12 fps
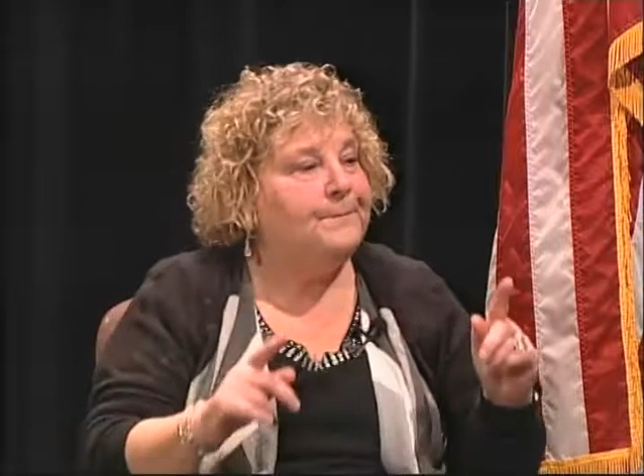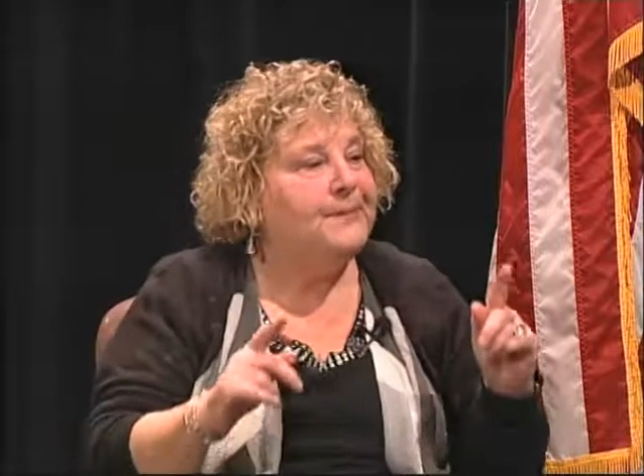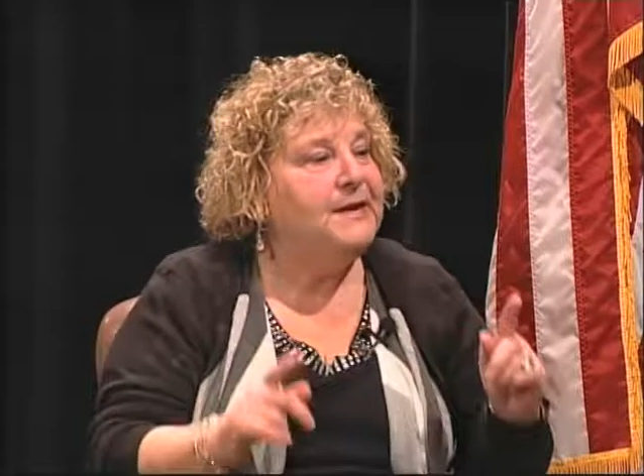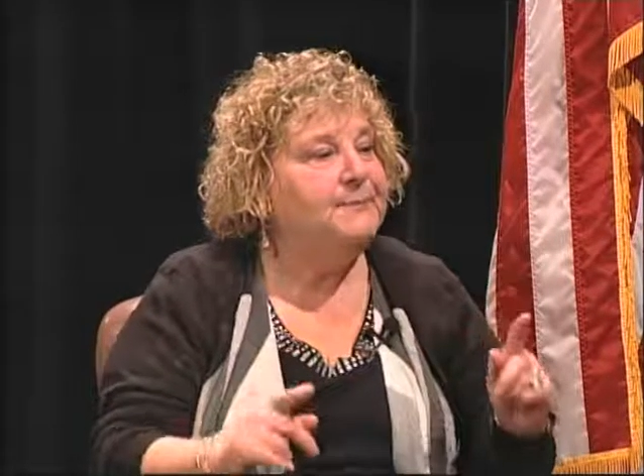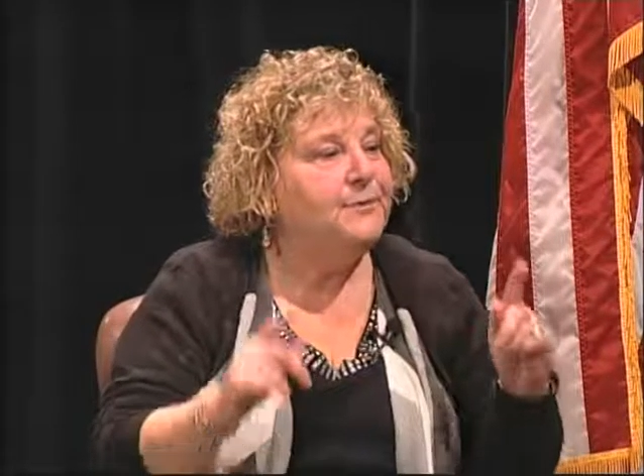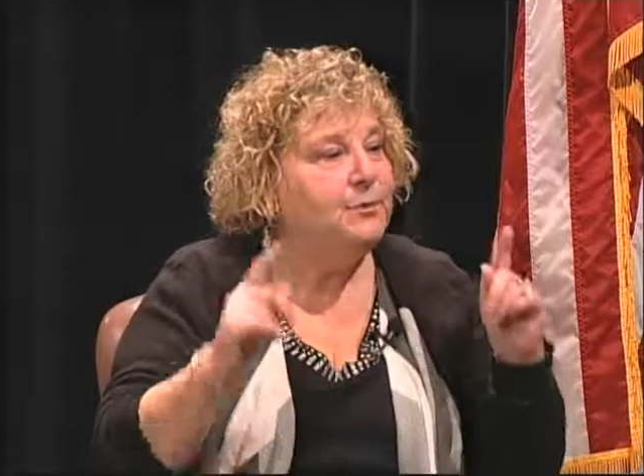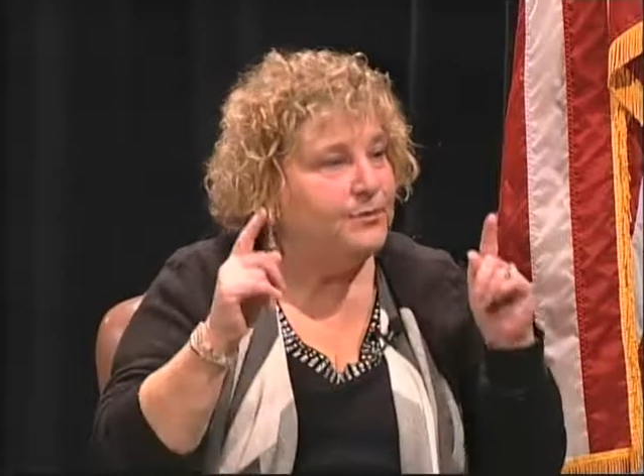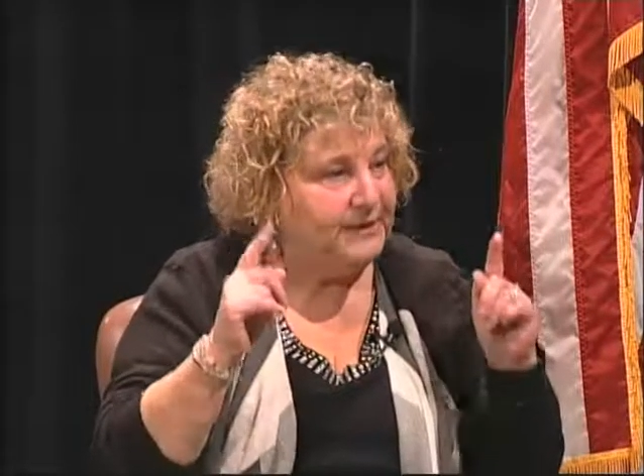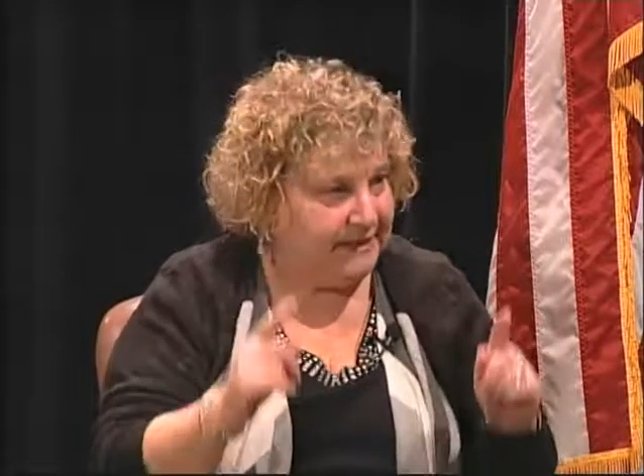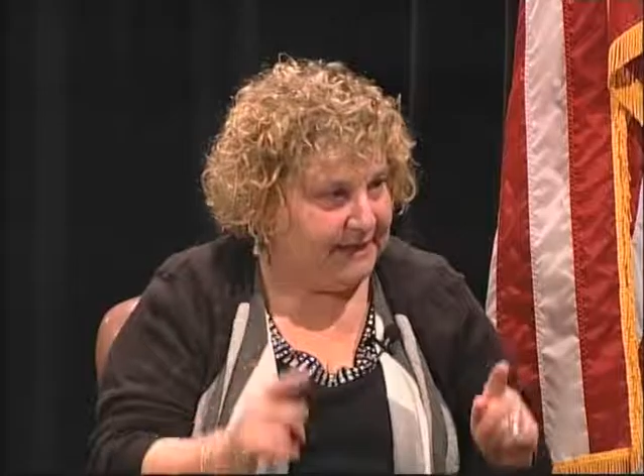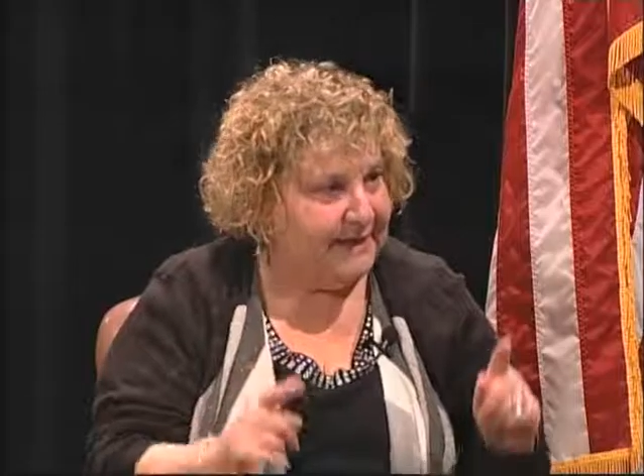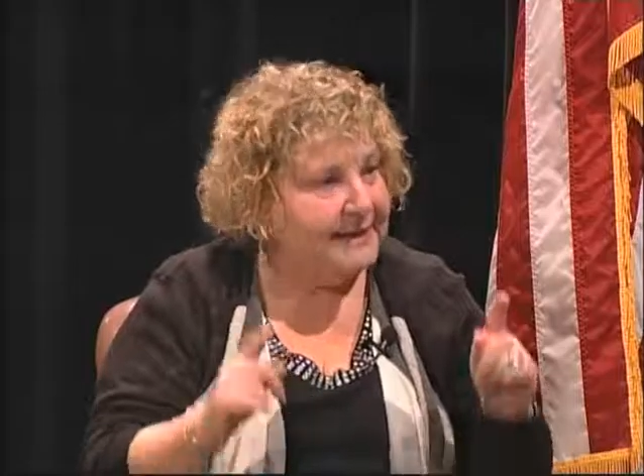people
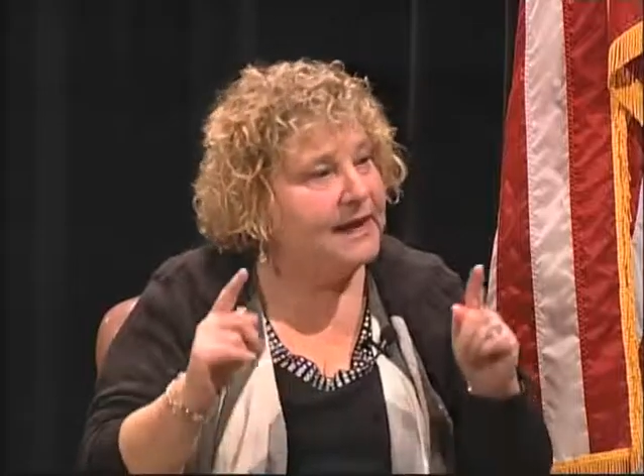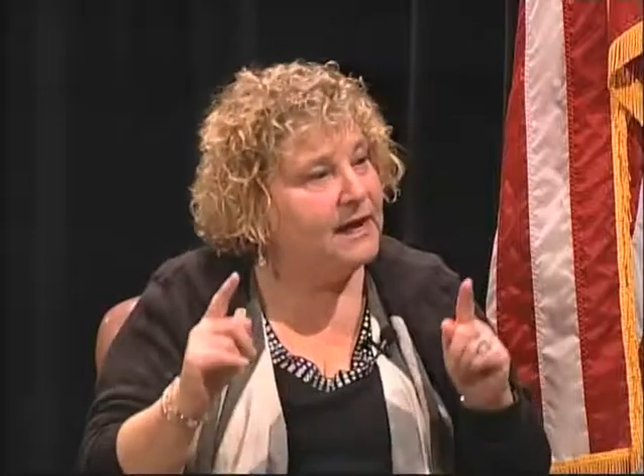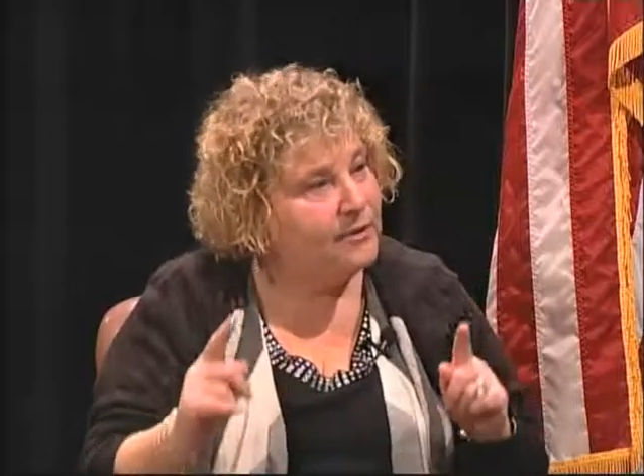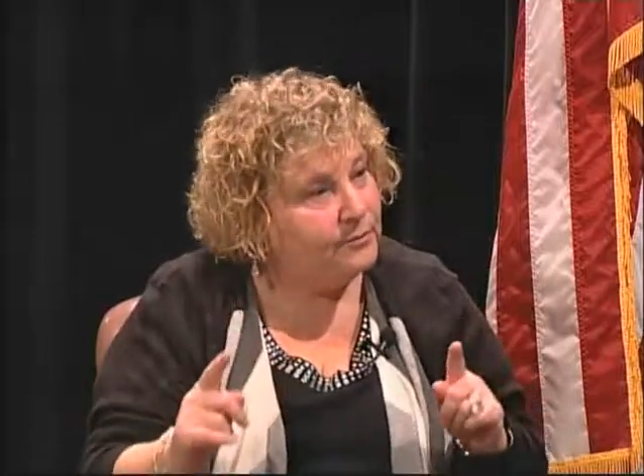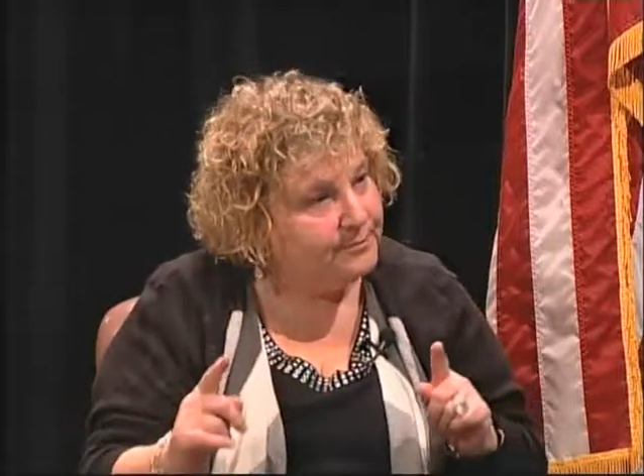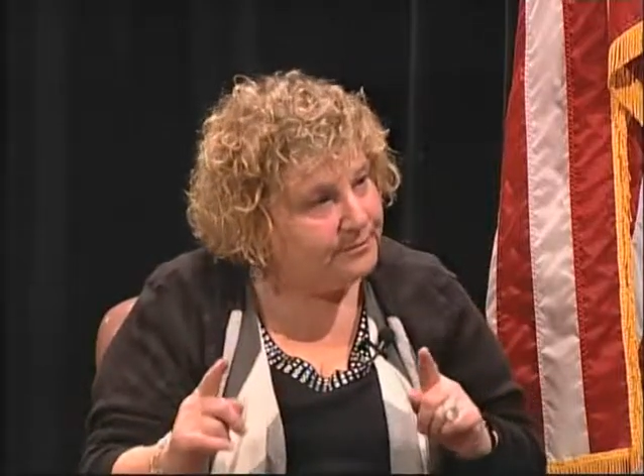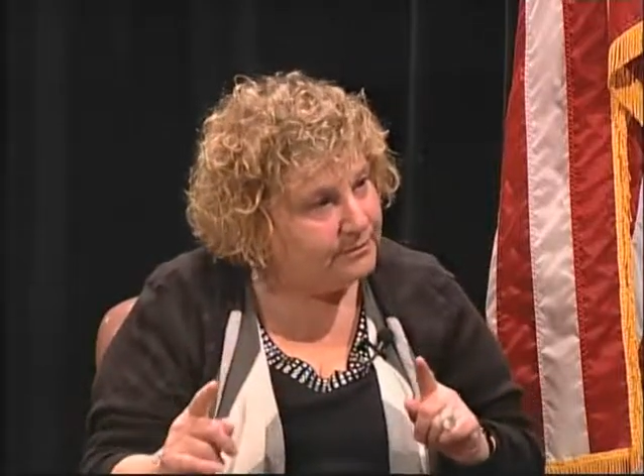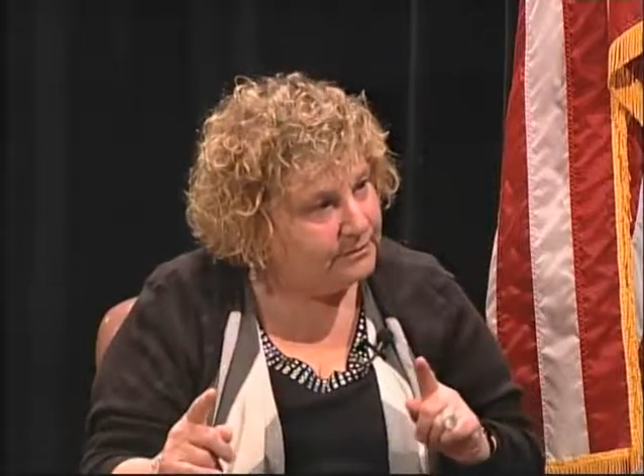would get help